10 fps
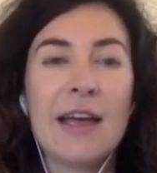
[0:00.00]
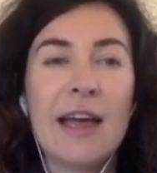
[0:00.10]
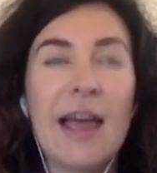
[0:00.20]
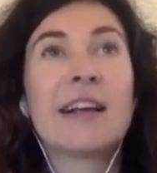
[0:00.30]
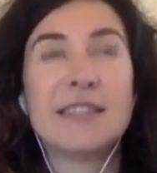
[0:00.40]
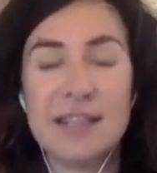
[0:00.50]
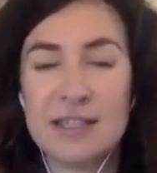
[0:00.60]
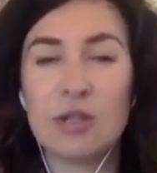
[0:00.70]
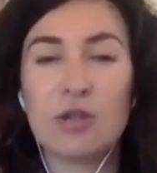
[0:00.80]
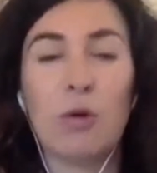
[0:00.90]

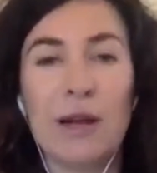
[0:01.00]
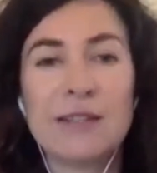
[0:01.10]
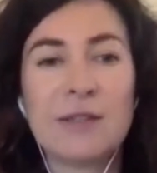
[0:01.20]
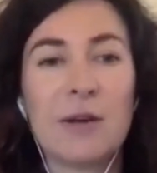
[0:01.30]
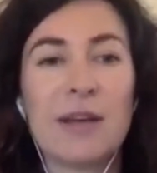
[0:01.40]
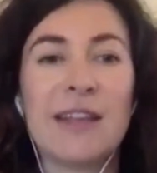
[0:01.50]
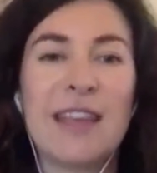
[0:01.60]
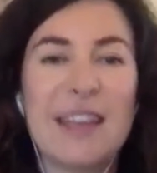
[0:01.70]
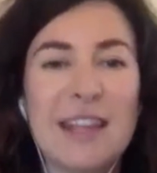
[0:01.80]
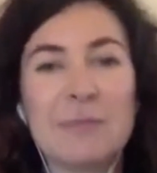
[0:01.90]
access the toilet? So can
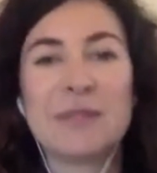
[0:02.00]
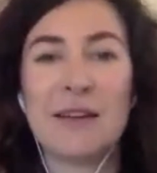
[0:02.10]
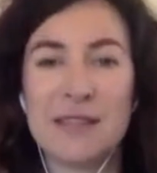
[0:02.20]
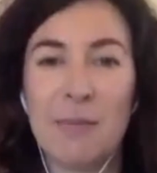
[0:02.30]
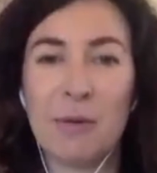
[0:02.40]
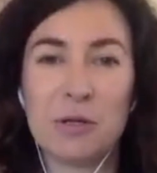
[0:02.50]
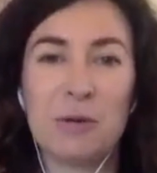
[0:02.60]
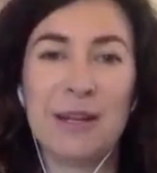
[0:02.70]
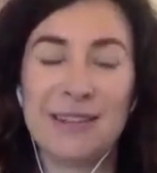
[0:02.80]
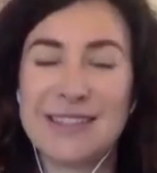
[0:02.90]
they get themselves up
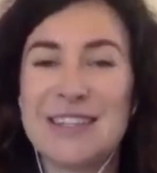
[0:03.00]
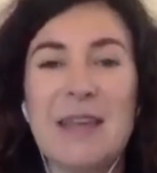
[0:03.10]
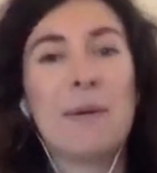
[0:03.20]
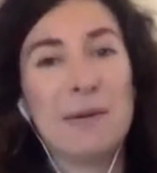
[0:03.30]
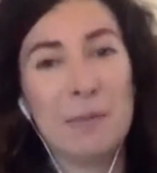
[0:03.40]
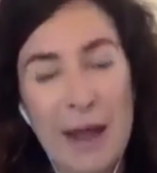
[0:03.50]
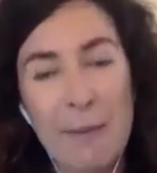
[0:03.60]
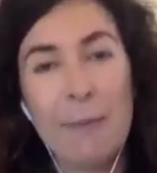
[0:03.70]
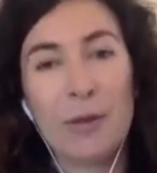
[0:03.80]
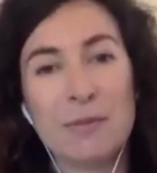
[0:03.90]
onto a little step
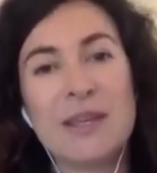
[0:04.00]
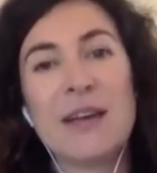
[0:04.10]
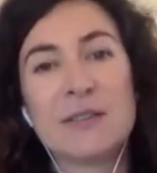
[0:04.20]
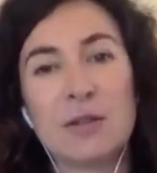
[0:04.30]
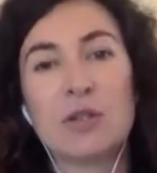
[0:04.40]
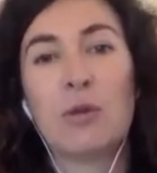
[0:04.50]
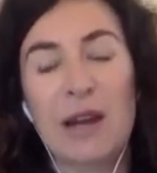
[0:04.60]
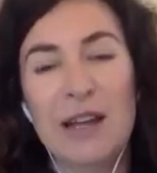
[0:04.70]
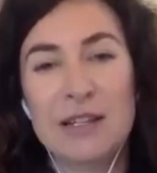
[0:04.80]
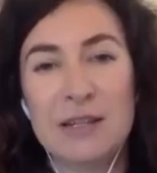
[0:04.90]
and put themselves on the
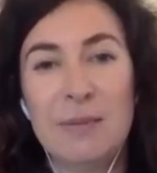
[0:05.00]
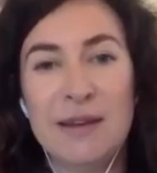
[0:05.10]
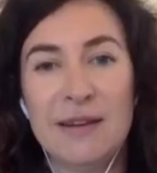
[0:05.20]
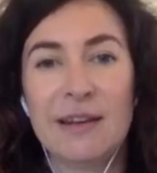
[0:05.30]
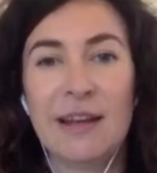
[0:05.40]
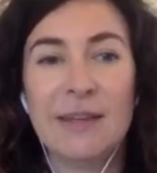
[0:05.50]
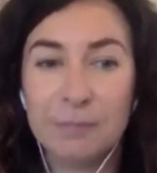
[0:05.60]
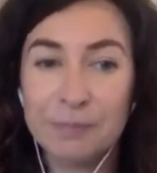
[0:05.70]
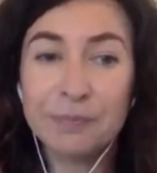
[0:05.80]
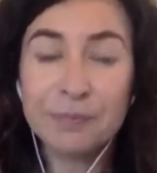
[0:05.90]
toilet independently?
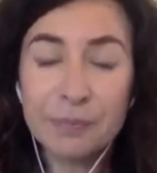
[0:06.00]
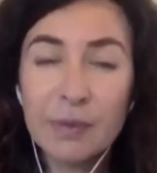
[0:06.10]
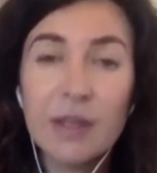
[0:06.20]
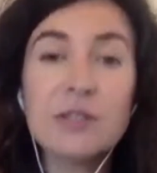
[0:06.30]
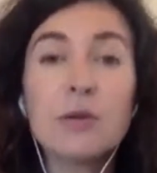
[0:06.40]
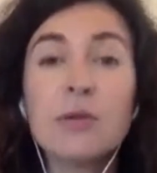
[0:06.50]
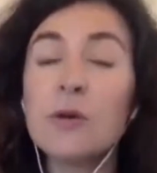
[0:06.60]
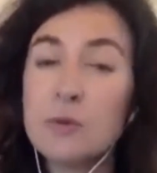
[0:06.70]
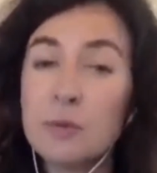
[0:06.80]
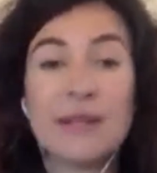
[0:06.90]
So
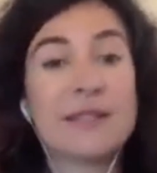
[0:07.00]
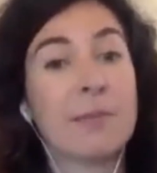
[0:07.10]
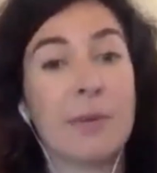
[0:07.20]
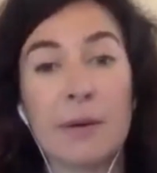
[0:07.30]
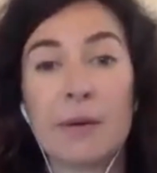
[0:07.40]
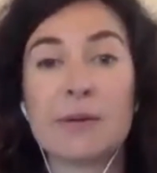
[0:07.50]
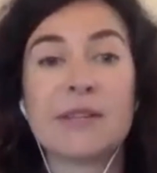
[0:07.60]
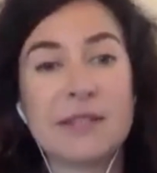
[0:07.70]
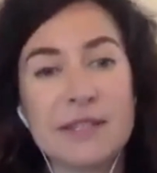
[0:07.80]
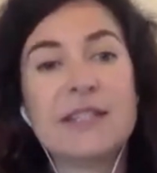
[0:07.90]
those would be some
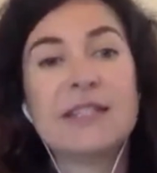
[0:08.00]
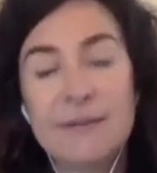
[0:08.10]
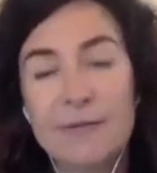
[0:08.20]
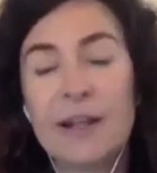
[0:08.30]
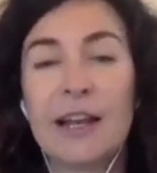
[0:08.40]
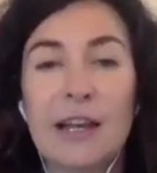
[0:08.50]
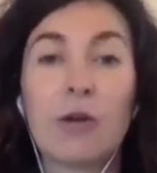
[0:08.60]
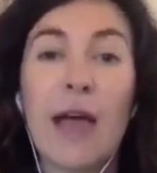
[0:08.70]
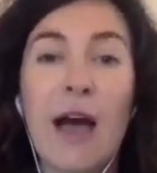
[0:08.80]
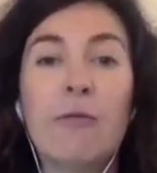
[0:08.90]
prerequisites to definitely
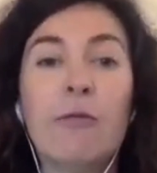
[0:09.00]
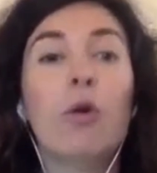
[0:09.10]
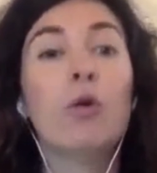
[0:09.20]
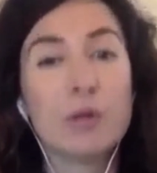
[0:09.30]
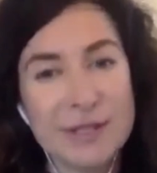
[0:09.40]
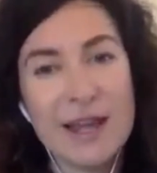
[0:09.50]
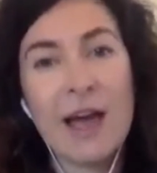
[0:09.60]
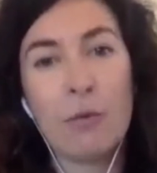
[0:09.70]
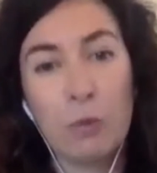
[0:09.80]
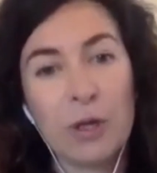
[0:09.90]
look out for or to
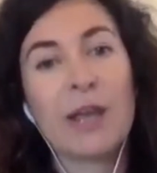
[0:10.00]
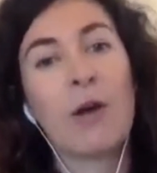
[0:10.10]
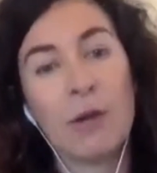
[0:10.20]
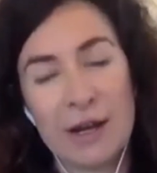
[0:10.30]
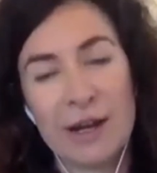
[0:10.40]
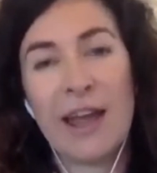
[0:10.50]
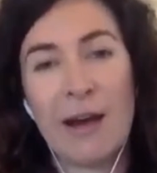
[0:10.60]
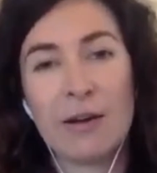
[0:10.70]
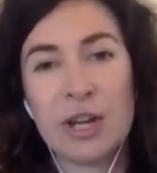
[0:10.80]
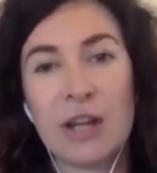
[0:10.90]
start working on and
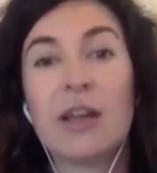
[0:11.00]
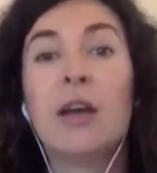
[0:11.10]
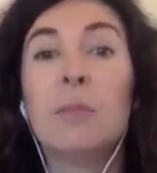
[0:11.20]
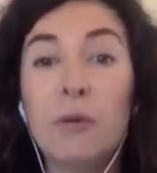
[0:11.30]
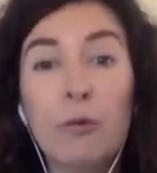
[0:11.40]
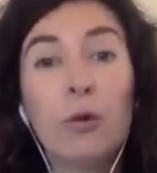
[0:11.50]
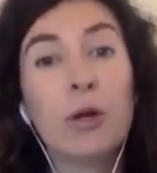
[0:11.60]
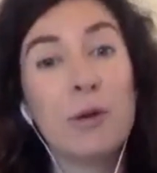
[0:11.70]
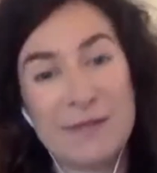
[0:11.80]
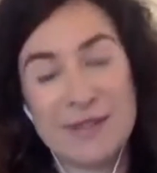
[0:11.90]
encouraging before
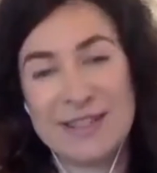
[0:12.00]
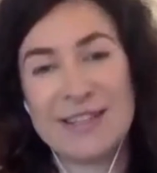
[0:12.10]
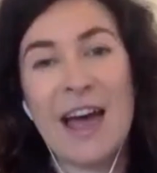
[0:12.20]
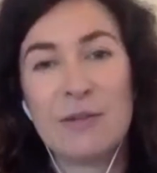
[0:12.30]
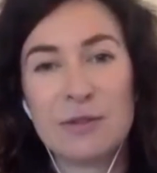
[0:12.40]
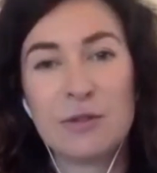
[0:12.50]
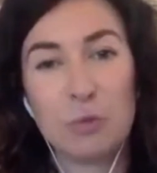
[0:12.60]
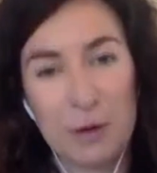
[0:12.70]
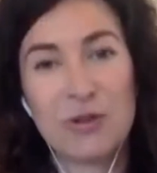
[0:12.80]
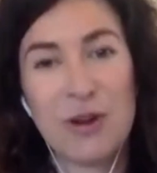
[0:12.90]
you even start
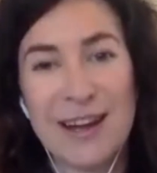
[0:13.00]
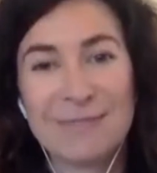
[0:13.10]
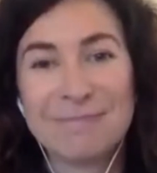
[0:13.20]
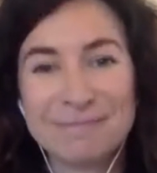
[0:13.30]
toilet training.